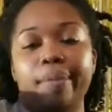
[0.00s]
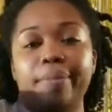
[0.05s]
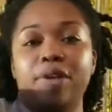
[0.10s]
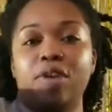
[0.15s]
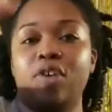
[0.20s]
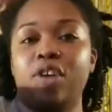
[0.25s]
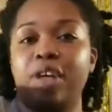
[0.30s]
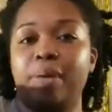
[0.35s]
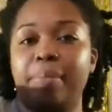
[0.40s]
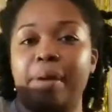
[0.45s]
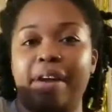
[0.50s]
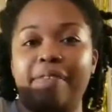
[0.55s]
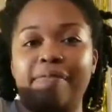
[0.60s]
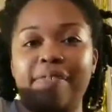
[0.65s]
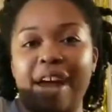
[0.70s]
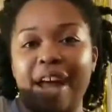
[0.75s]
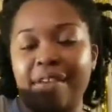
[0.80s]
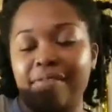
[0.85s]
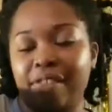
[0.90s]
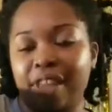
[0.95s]
You'll get about
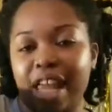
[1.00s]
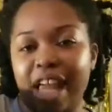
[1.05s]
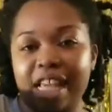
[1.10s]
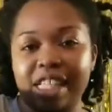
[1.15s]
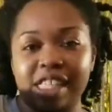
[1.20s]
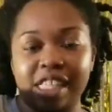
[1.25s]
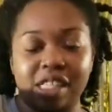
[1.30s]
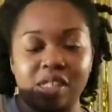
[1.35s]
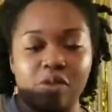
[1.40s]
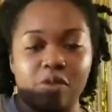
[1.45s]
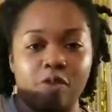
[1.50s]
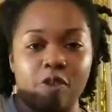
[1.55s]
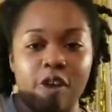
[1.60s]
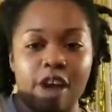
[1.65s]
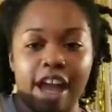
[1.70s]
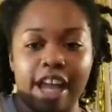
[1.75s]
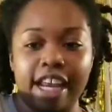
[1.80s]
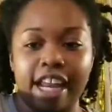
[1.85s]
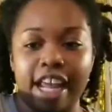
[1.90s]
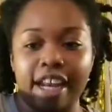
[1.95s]
5 glasses of
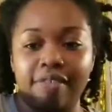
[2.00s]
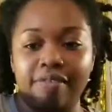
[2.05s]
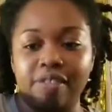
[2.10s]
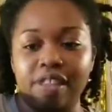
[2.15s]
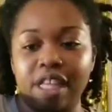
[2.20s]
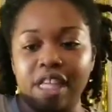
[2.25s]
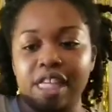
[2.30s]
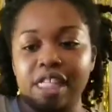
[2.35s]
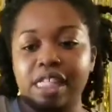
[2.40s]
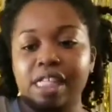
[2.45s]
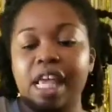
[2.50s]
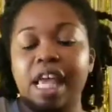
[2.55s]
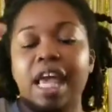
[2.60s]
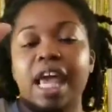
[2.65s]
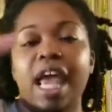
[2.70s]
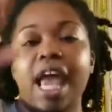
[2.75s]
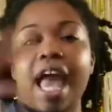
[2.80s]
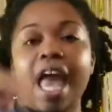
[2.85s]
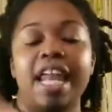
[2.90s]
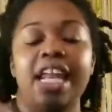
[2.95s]
wine out of this,
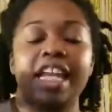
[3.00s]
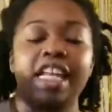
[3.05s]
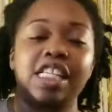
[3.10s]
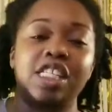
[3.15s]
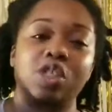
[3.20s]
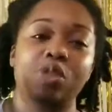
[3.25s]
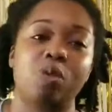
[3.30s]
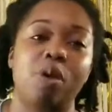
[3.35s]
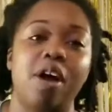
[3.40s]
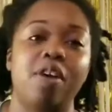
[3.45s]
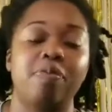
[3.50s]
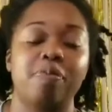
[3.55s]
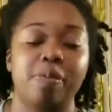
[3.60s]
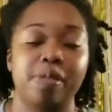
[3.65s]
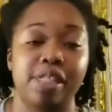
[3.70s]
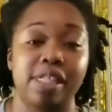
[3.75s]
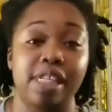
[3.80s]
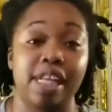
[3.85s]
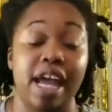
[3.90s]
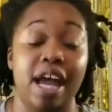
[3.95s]
and it is
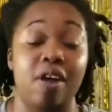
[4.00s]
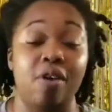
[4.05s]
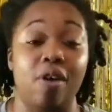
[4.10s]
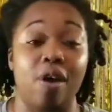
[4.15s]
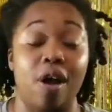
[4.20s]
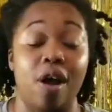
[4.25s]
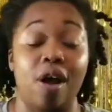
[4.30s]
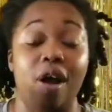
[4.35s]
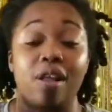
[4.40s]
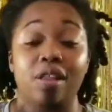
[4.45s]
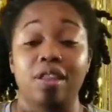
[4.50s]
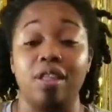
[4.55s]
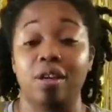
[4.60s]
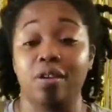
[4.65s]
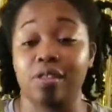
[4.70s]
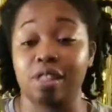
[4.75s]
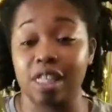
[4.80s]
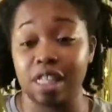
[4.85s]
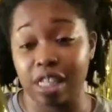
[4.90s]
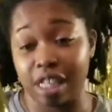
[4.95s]
12% alcohol.
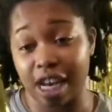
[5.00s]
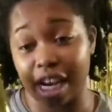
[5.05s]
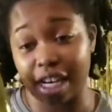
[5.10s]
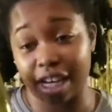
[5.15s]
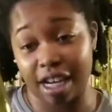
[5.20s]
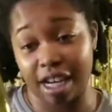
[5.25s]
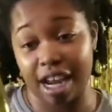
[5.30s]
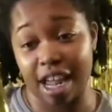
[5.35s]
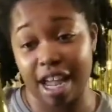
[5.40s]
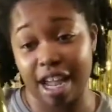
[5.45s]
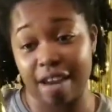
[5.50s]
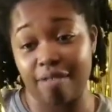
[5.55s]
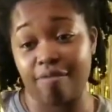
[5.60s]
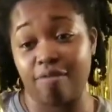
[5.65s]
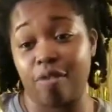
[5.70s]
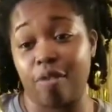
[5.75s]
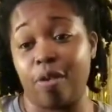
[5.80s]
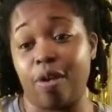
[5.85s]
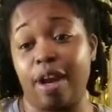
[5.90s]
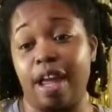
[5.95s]
$13.99
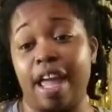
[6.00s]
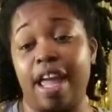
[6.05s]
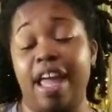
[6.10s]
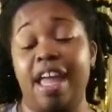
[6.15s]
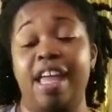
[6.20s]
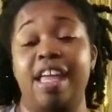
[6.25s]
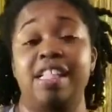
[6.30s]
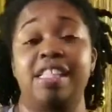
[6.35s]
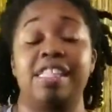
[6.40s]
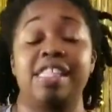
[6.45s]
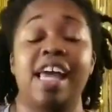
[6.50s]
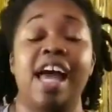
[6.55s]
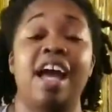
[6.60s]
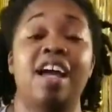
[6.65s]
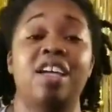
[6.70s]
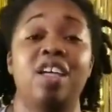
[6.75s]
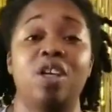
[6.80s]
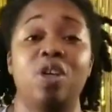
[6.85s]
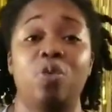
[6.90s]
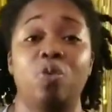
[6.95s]
for a
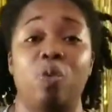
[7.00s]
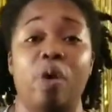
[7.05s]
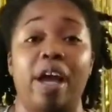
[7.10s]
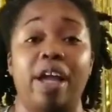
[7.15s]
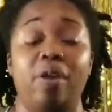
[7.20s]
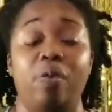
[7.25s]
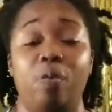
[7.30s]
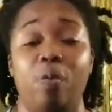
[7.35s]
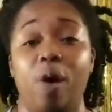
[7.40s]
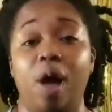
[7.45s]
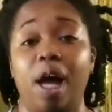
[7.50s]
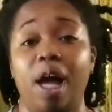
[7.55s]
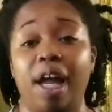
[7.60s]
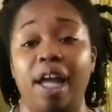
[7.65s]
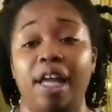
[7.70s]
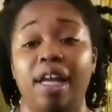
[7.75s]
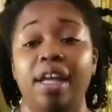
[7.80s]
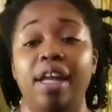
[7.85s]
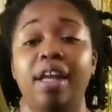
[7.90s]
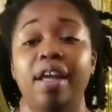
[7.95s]
Italian white
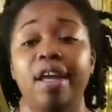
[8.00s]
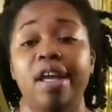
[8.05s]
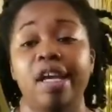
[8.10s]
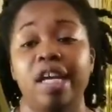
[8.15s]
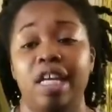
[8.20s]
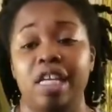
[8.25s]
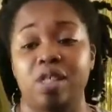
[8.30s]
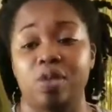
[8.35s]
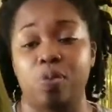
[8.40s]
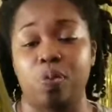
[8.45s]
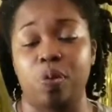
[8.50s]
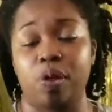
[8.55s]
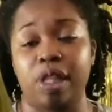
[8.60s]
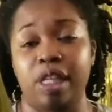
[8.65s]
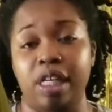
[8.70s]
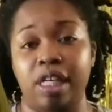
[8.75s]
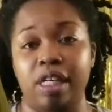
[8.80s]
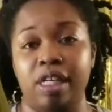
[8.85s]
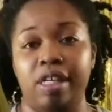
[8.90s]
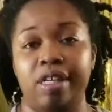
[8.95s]
wine is
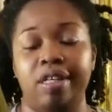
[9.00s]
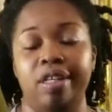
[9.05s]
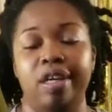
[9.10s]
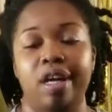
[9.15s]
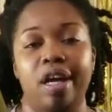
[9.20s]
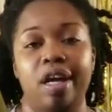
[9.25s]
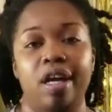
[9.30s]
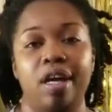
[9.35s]
really good.